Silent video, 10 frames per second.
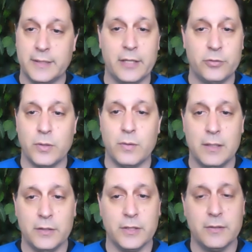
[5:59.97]

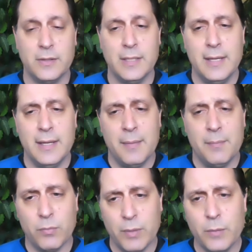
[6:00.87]
gastroenterologists.
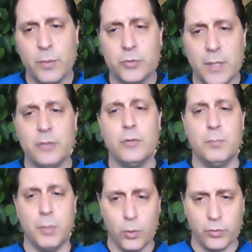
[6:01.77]
But really, we're trying to do
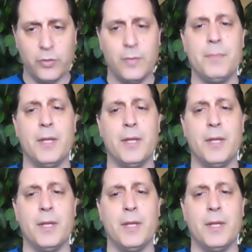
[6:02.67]
both.